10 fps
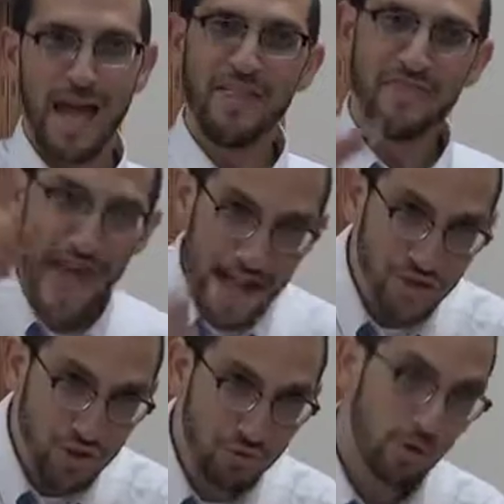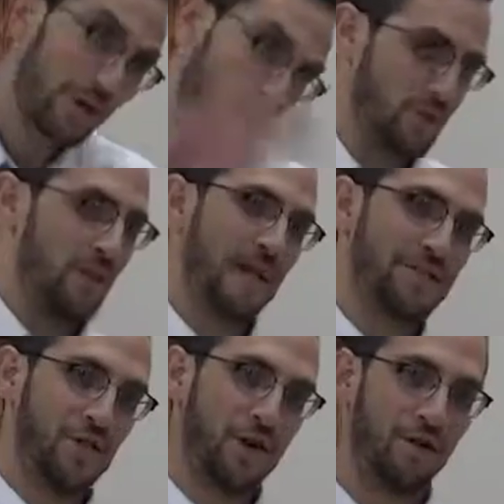And that's true even with the
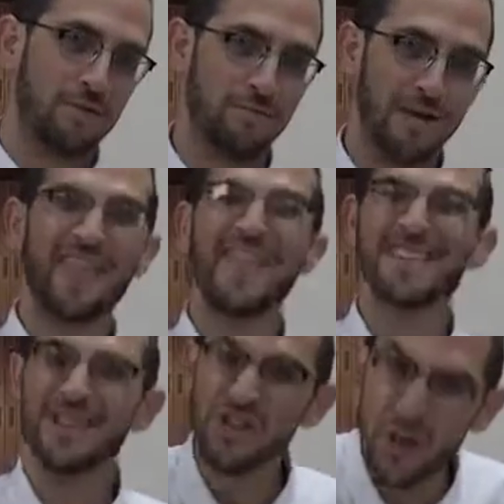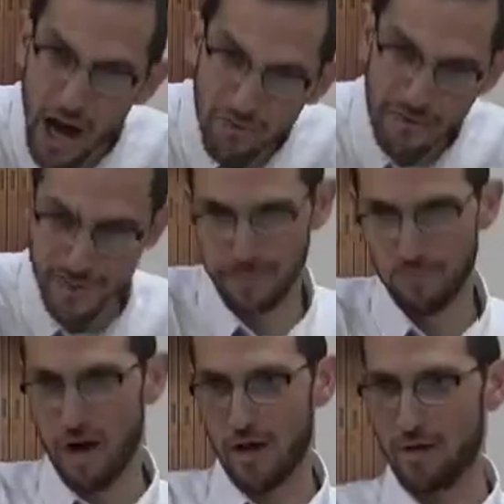lights on. And that's enough to make the
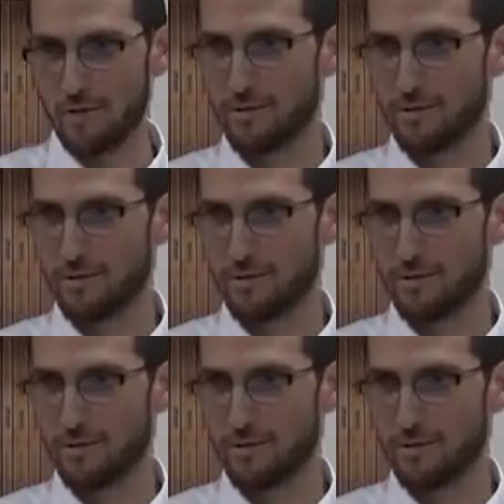bracha.